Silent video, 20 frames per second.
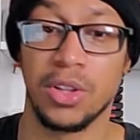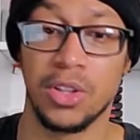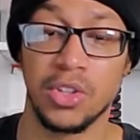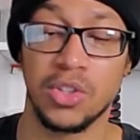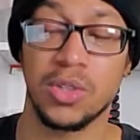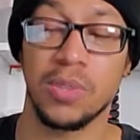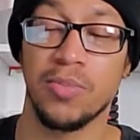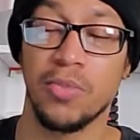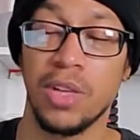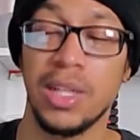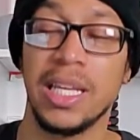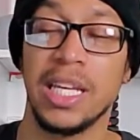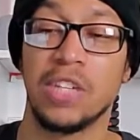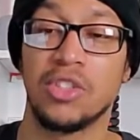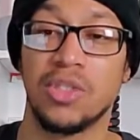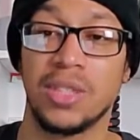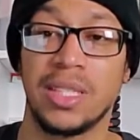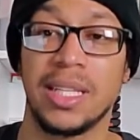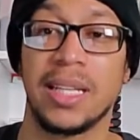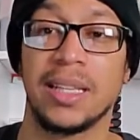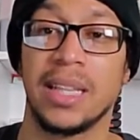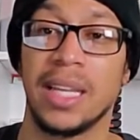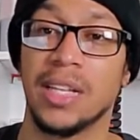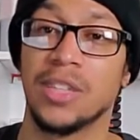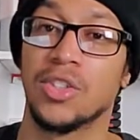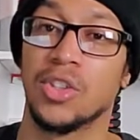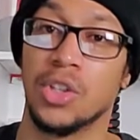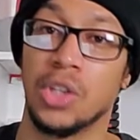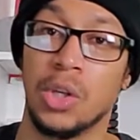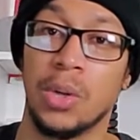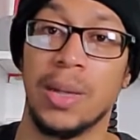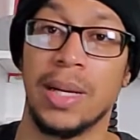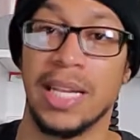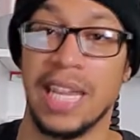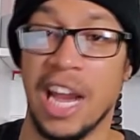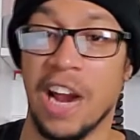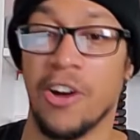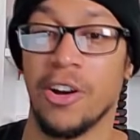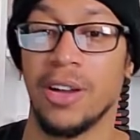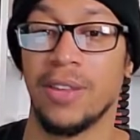There's some really interesting things they're doing
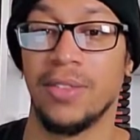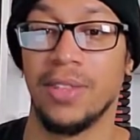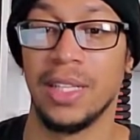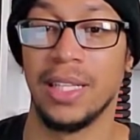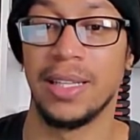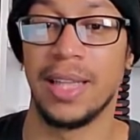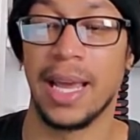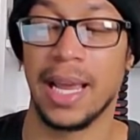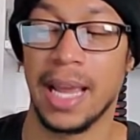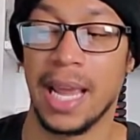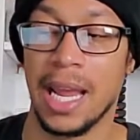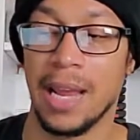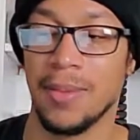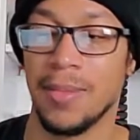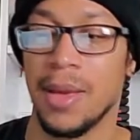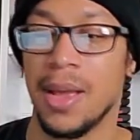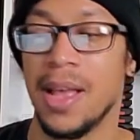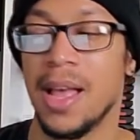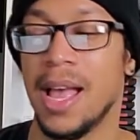narratively in that game,